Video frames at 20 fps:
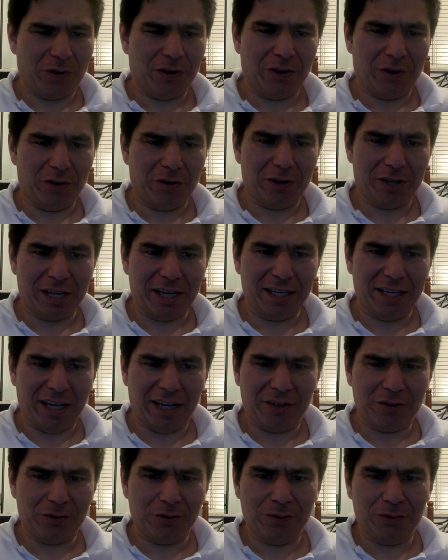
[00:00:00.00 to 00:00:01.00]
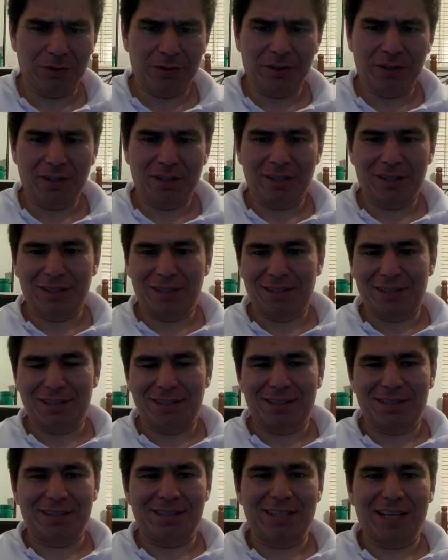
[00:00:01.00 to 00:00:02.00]
Hurricane Andrew,
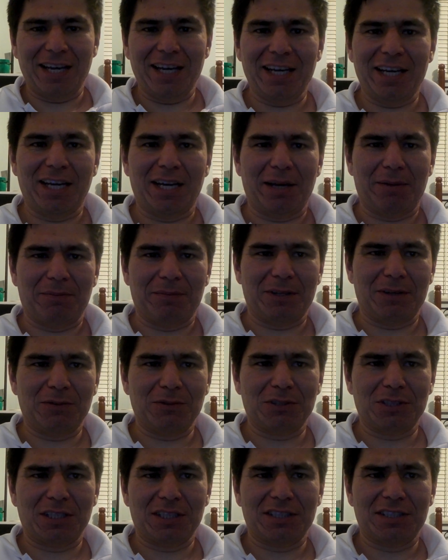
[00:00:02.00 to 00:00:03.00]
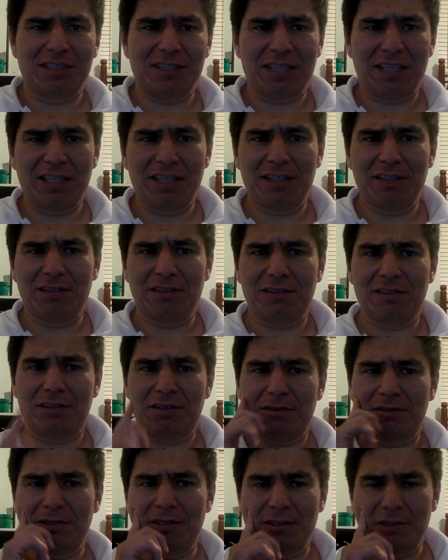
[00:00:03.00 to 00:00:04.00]
damn, I was like saying,
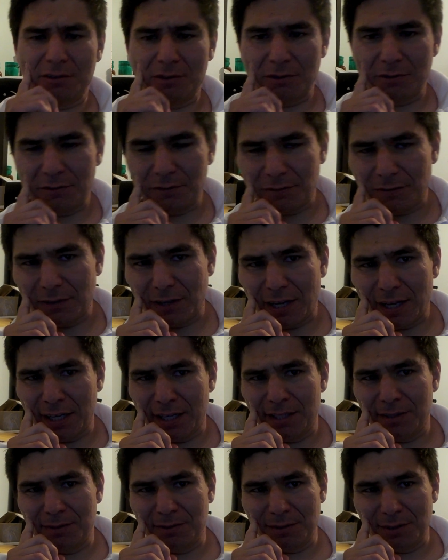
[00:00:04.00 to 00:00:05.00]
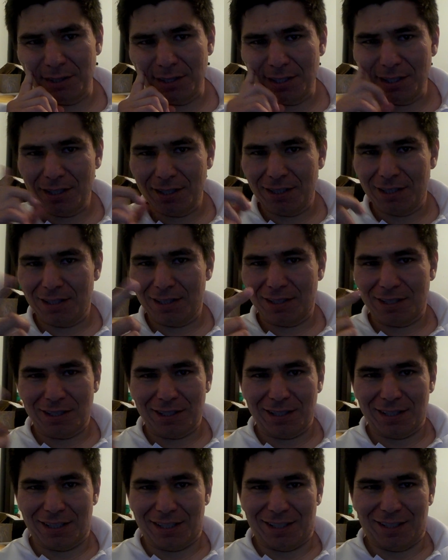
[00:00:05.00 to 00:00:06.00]
you know, flying,
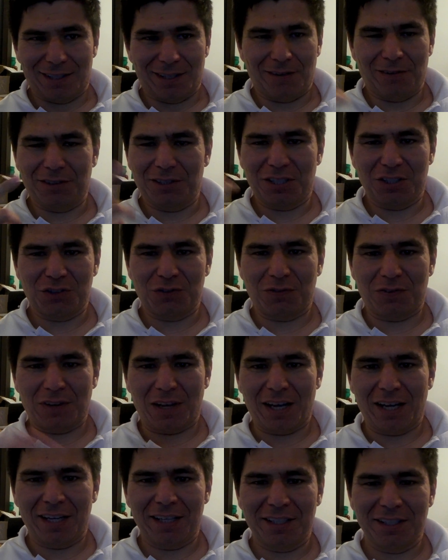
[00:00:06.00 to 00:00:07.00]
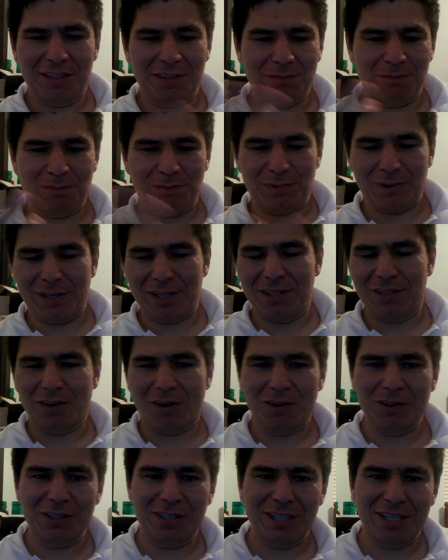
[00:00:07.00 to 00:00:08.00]
everything's flying, and
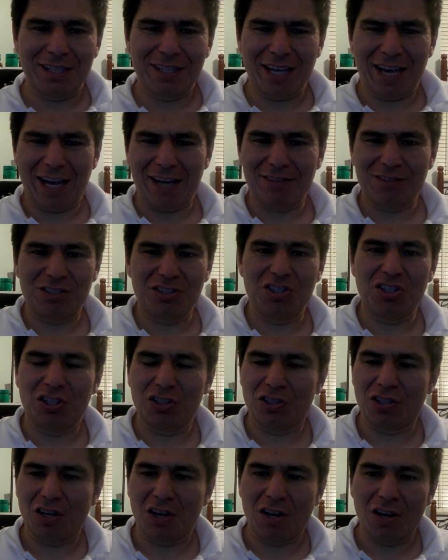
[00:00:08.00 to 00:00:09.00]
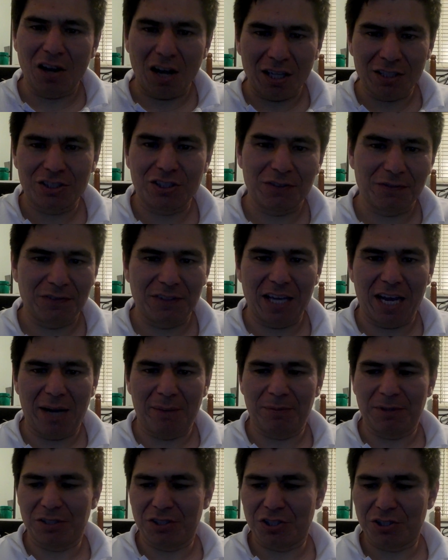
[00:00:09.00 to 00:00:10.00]
all, and it has done lots of
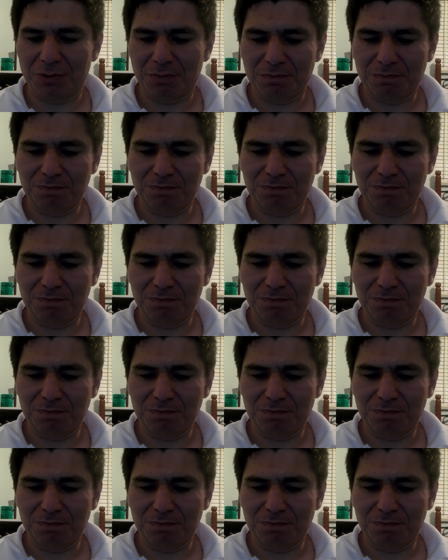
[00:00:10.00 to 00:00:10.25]
damage.